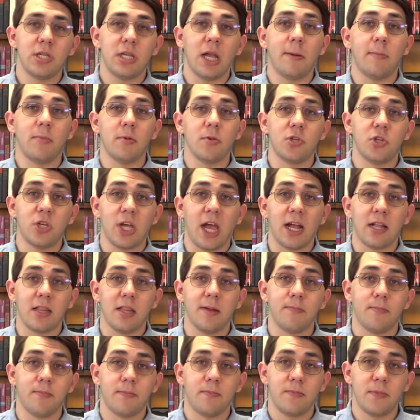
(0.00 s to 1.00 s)
double check
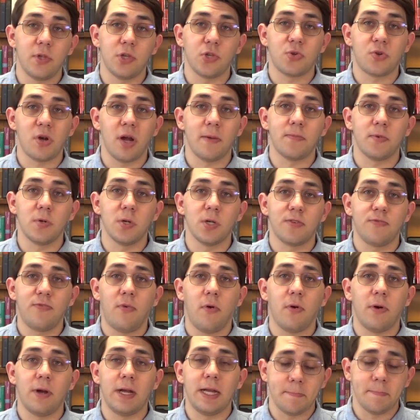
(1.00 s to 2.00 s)
the scripture
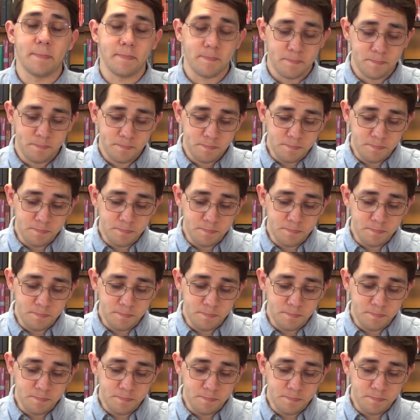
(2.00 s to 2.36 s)
for him.